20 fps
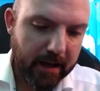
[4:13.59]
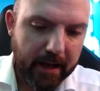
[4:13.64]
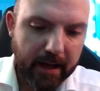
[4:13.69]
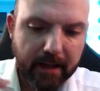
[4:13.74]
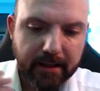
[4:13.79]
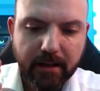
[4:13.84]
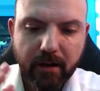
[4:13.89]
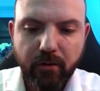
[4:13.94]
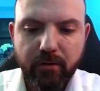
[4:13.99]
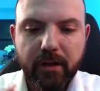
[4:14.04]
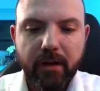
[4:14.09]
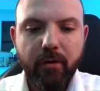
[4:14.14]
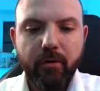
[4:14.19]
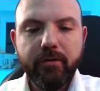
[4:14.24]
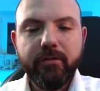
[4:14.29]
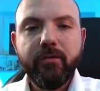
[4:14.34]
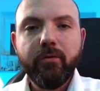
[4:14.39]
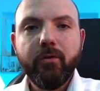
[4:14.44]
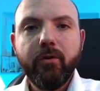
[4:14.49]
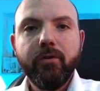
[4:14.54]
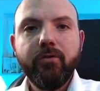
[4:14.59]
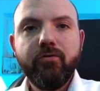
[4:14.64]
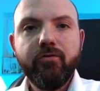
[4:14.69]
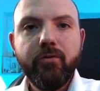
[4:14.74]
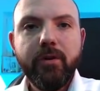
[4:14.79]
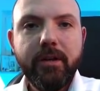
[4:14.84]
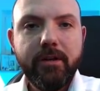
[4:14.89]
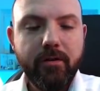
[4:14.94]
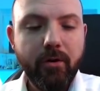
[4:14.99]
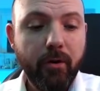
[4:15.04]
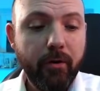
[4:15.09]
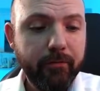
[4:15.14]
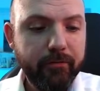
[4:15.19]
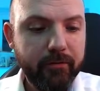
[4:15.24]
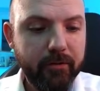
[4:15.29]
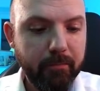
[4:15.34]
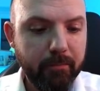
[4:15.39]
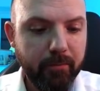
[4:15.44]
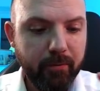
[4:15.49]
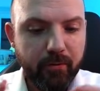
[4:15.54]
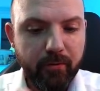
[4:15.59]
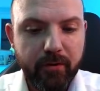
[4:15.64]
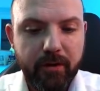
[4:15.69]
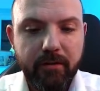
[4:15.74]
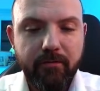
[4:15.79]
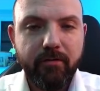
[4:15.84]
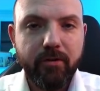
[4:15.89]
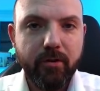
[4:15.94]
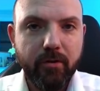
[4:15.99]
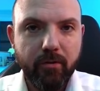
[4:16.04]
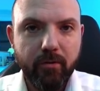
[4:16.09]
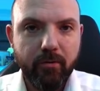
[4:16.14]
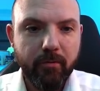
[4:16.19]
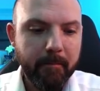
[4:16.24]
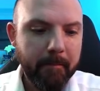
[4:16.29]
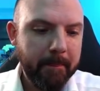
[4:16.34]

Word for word: And now they also got rid of the preview,